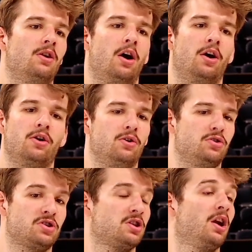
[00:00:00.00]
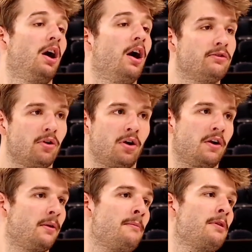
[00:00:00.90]
Are you just gonna hustle harder
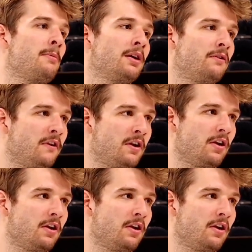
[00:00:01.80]
than and be a better defender?